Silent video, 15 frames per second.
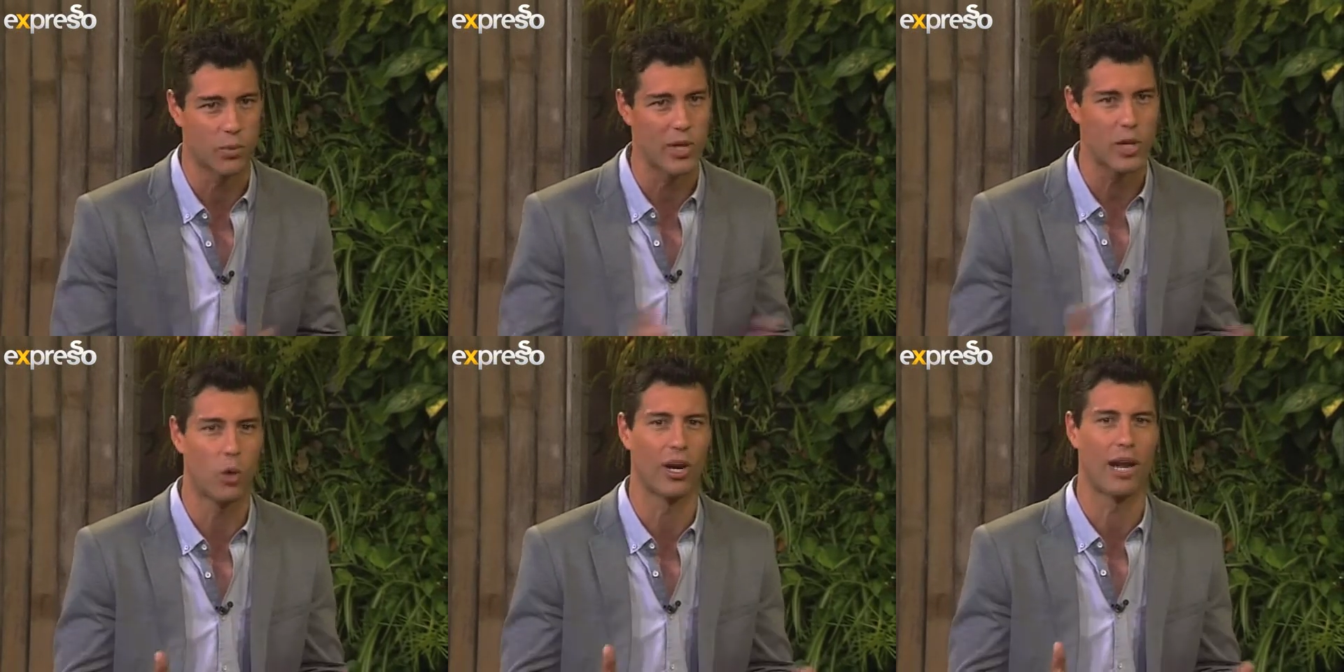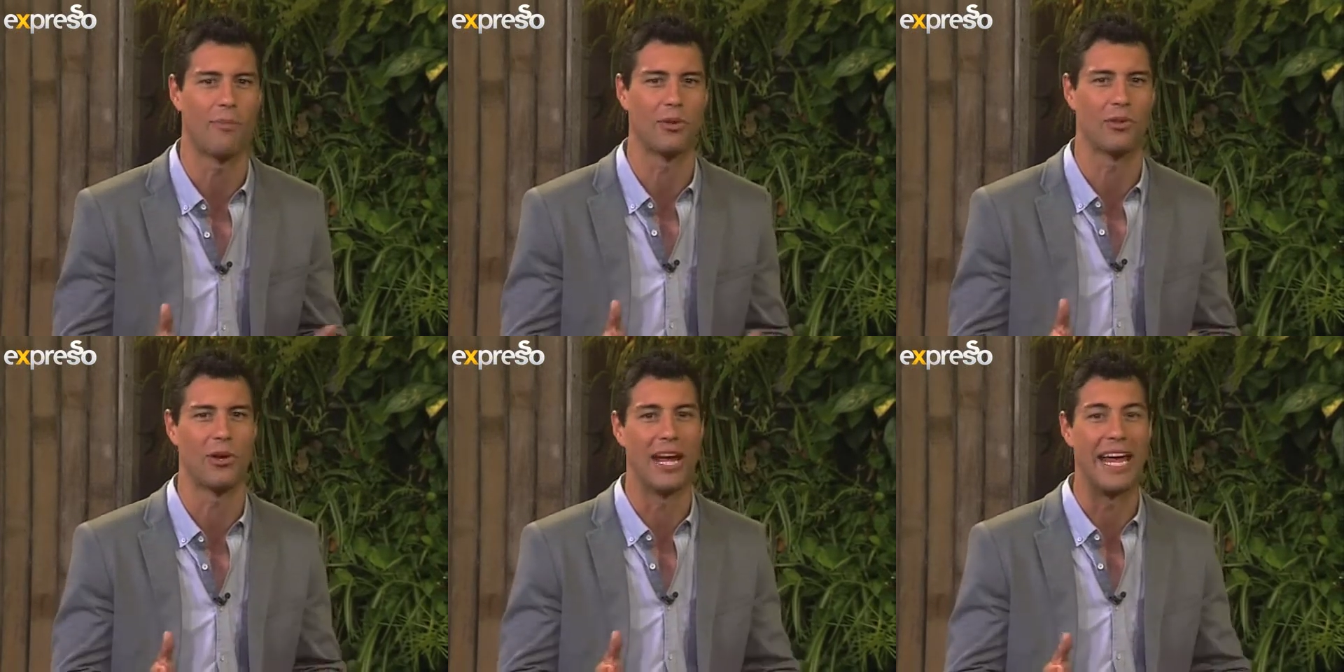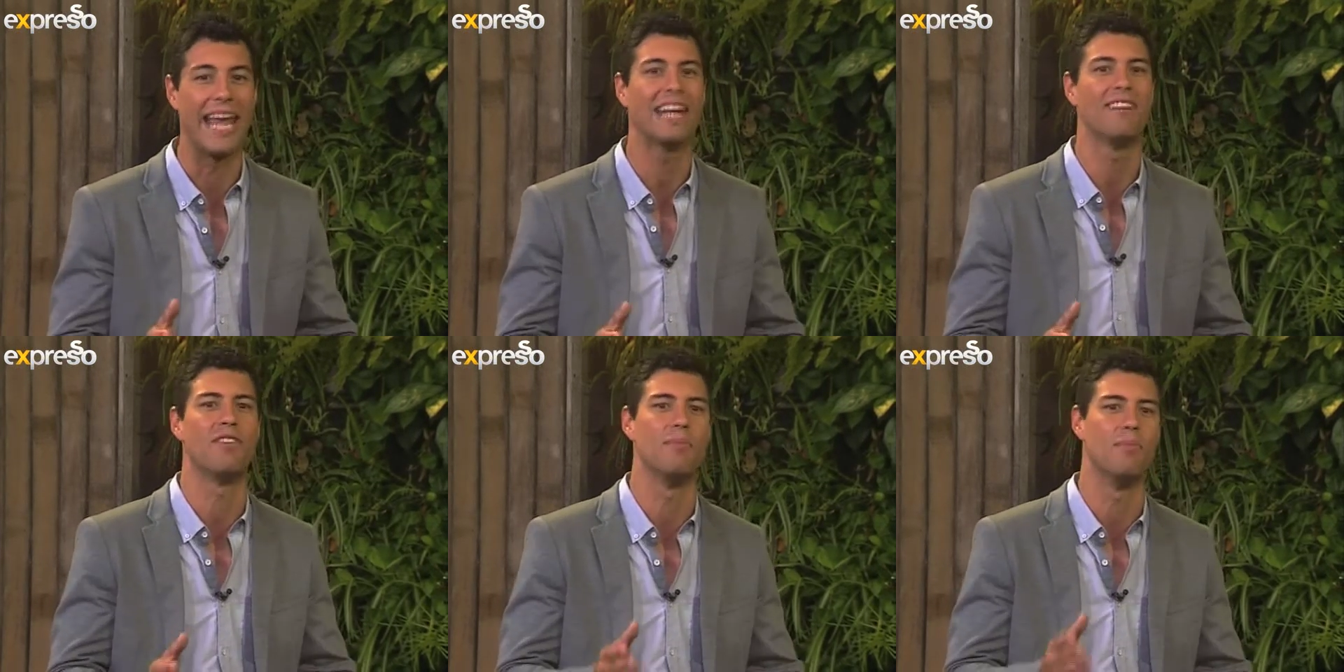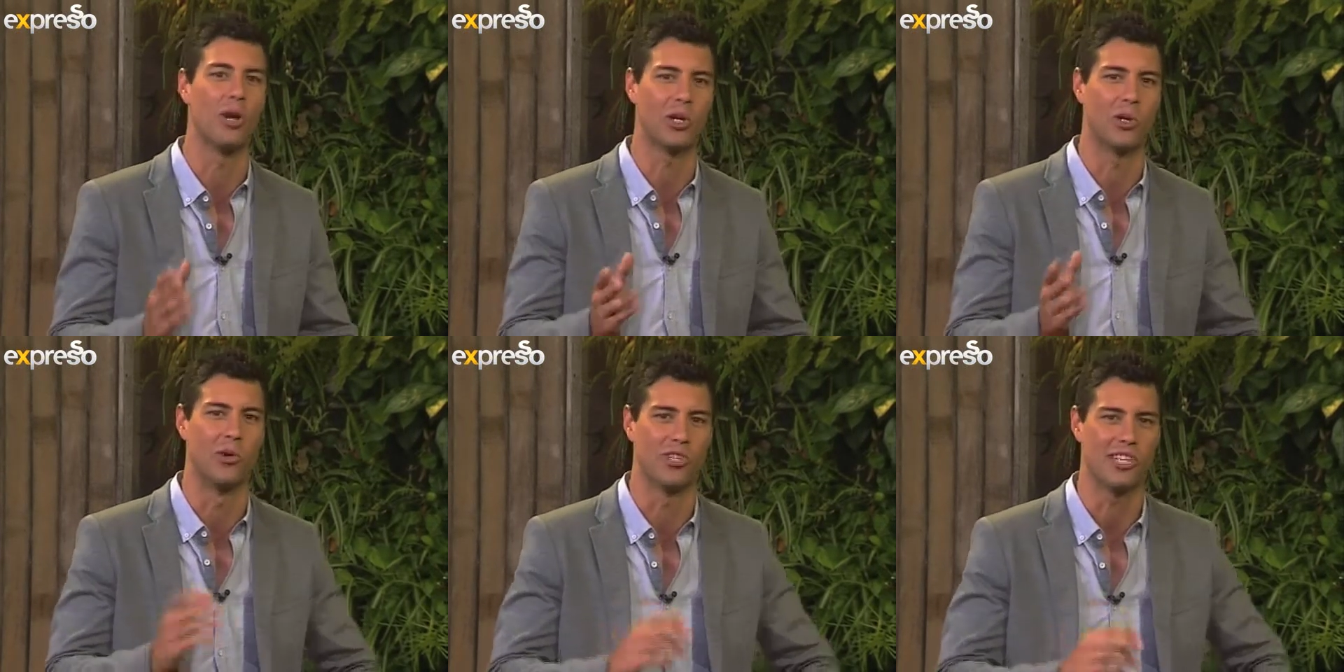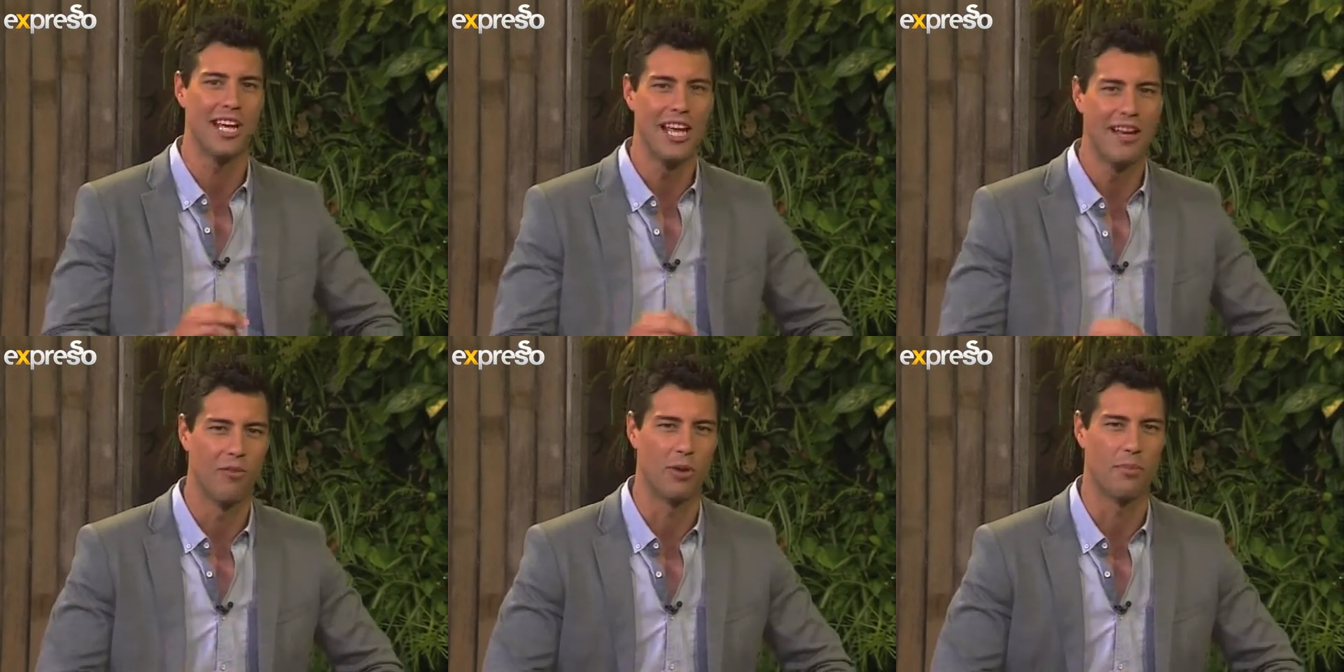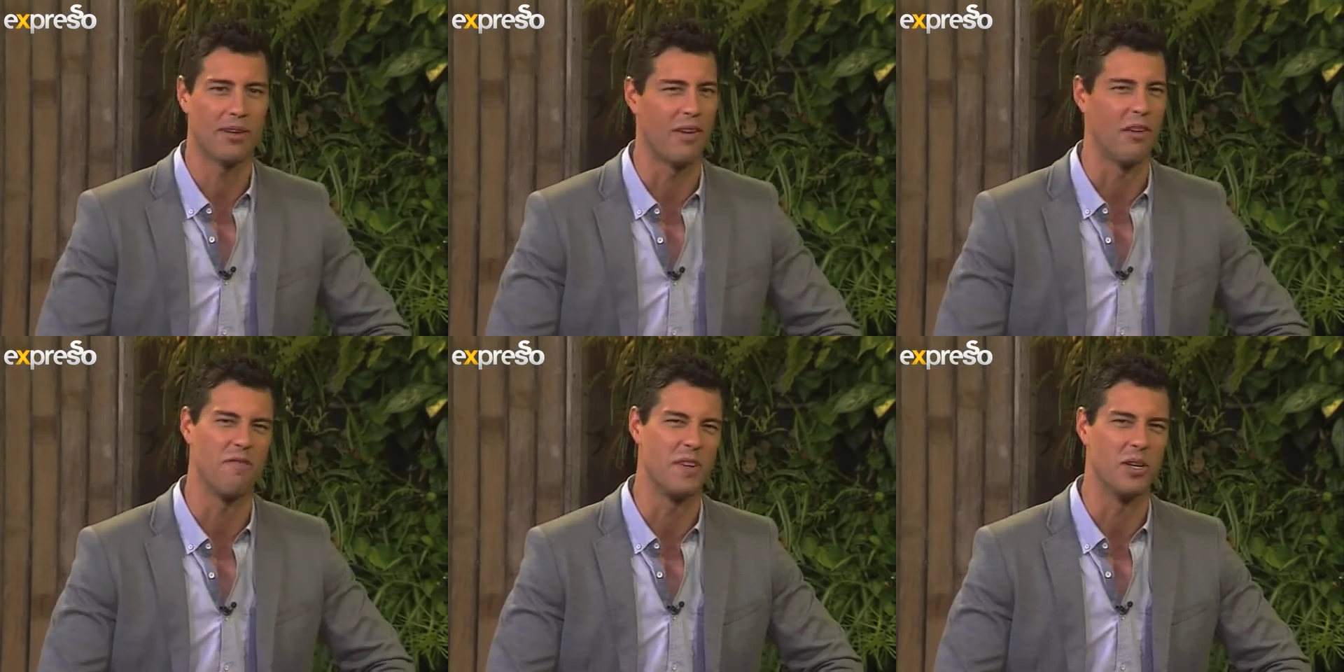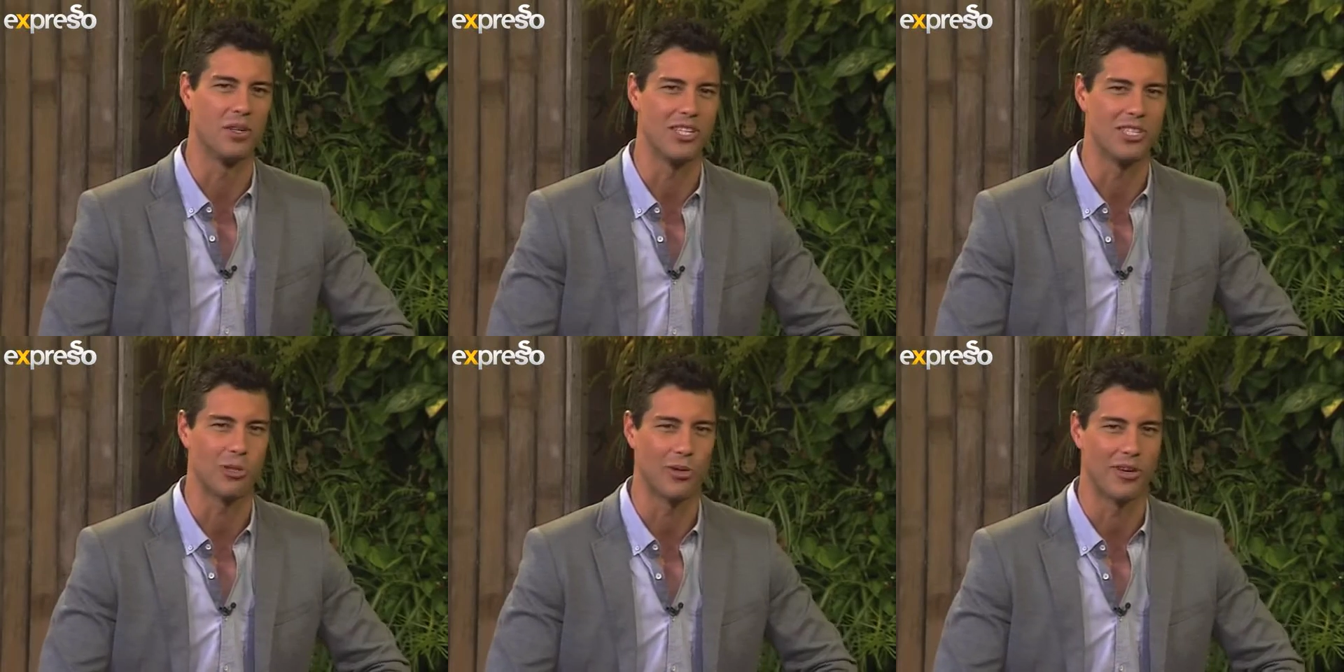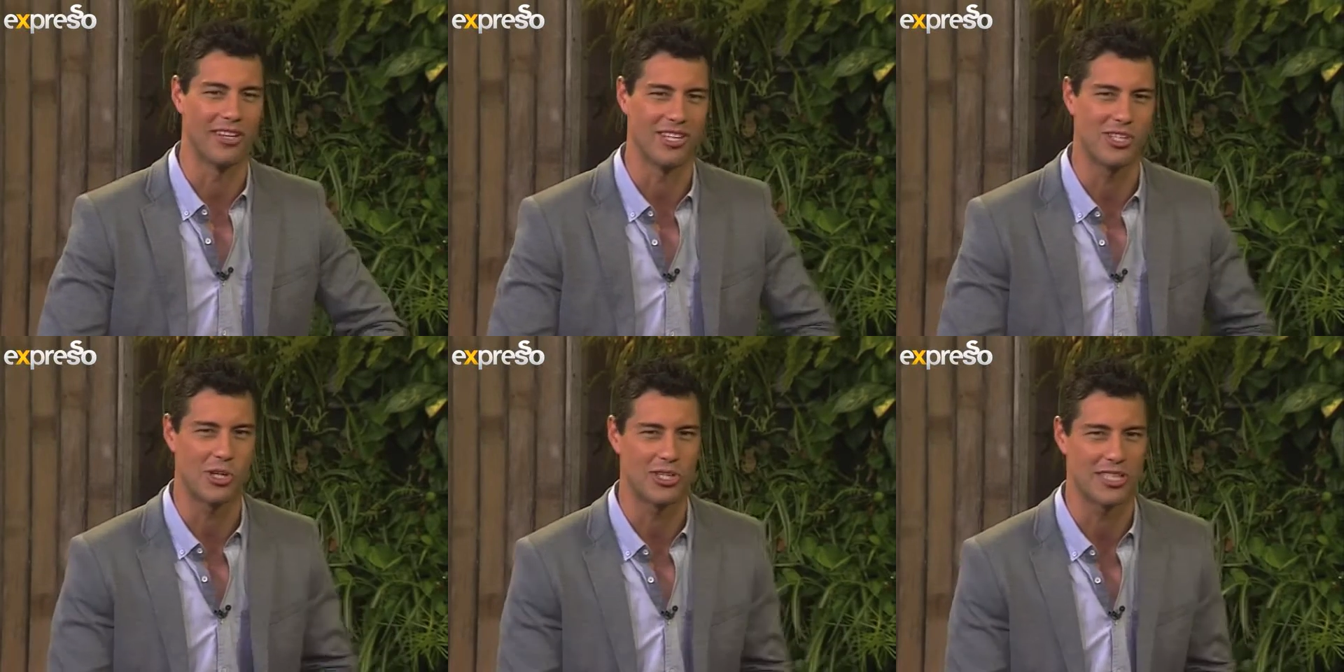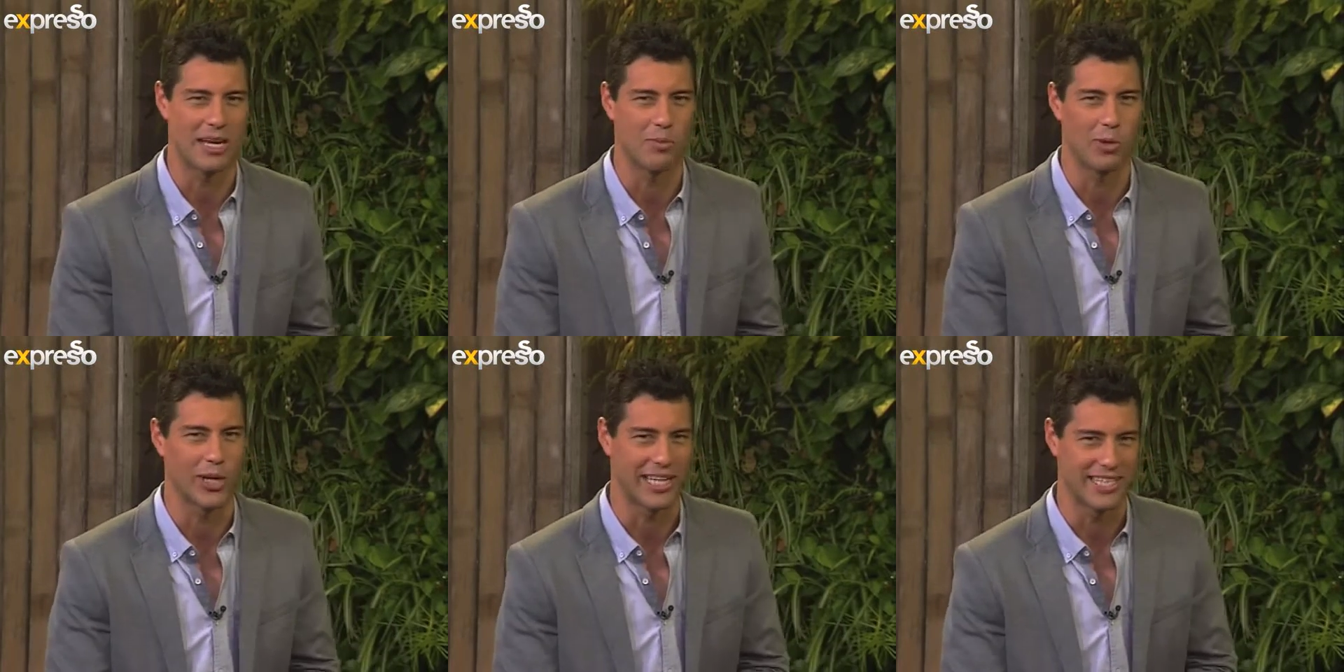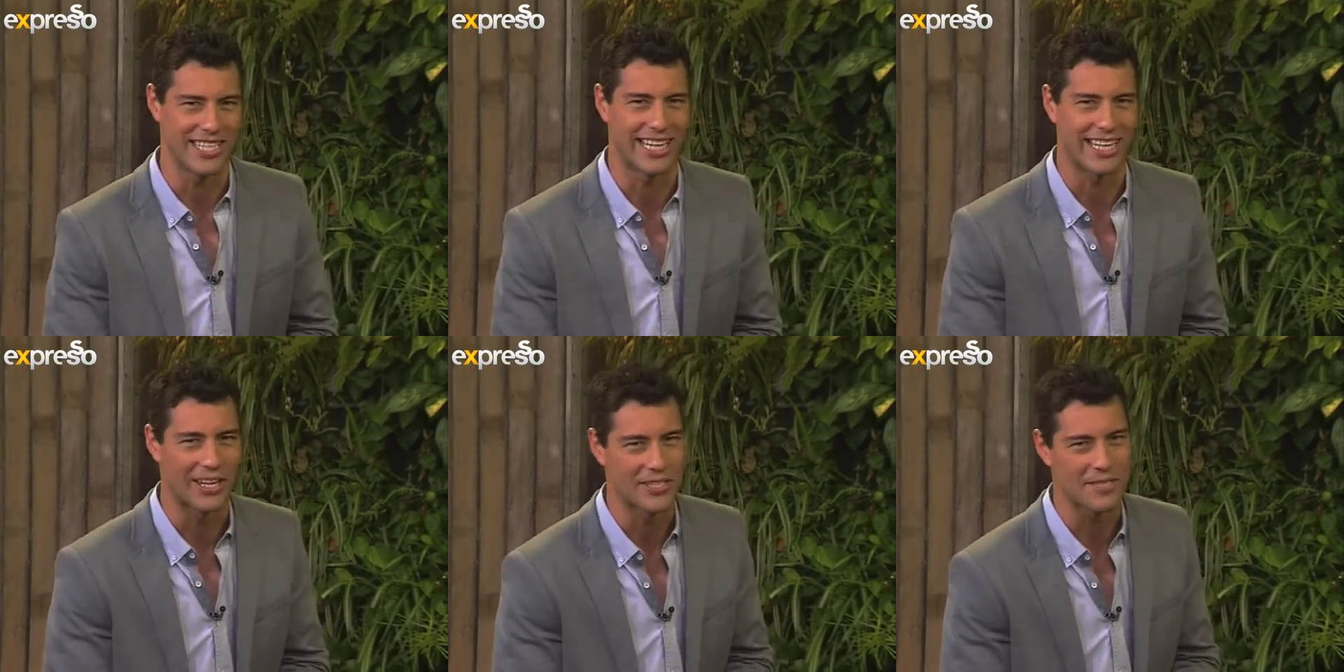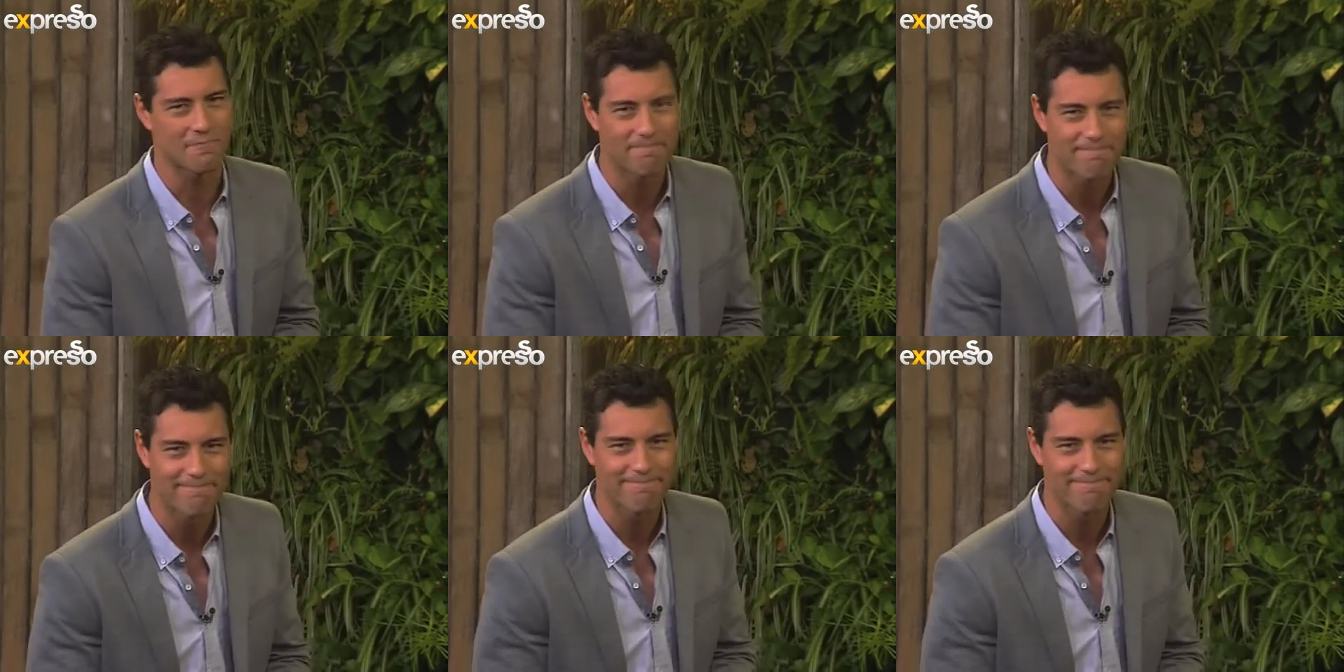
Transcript: And we caught up with her ahead of her book launch for a bit of a feel-good story on this Tuesday morning. Check it out.